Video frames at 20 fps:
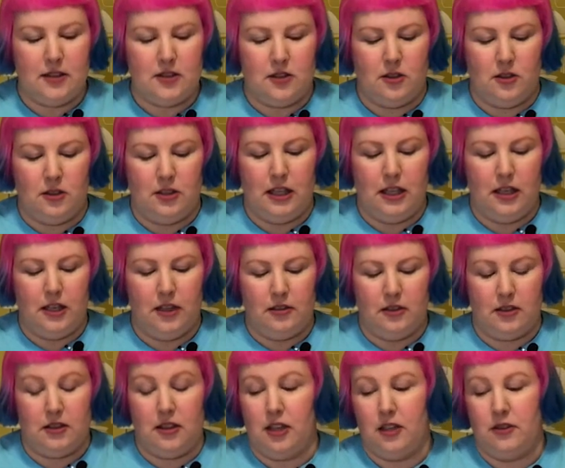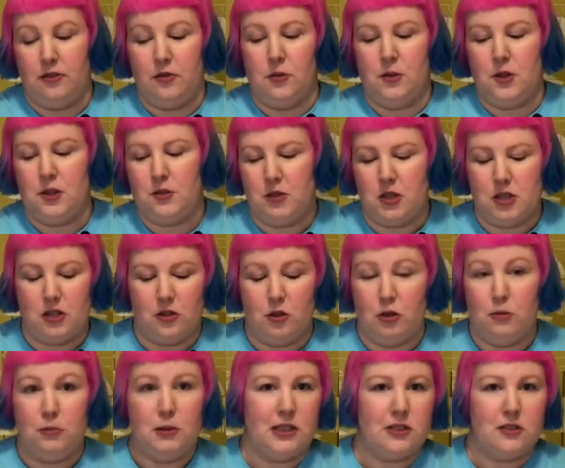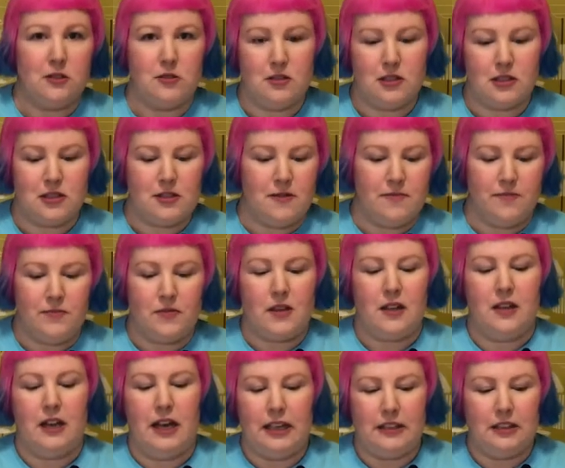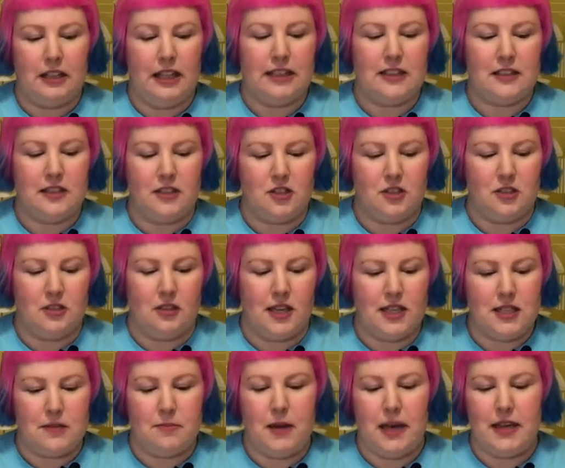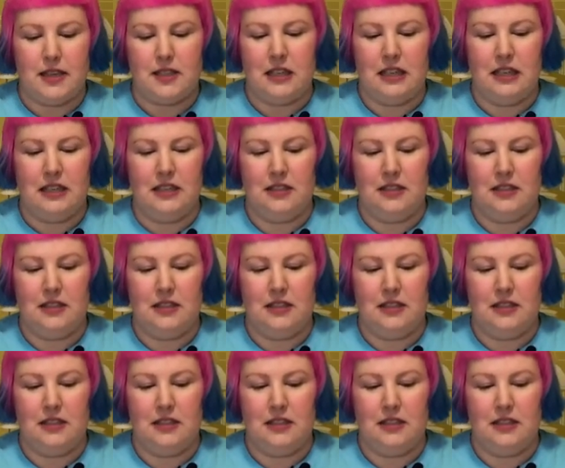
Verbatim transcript: So yeah, I kind of almost wish all puzzles had like such a nice matte